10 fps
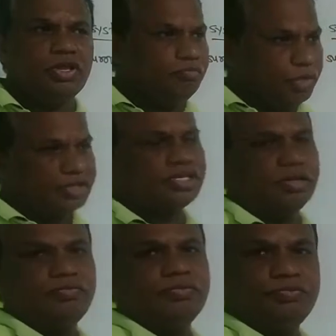
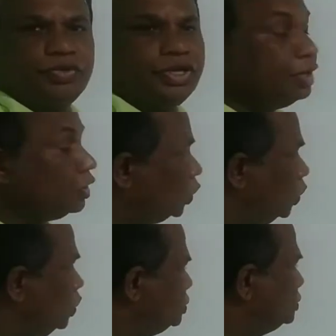myself feeling
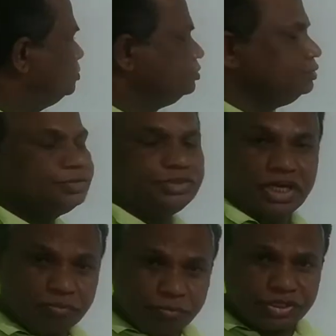cold.
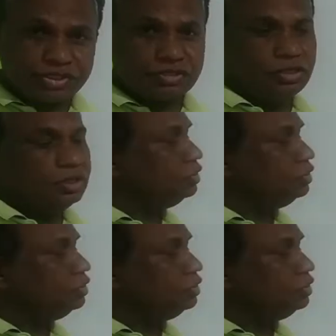That means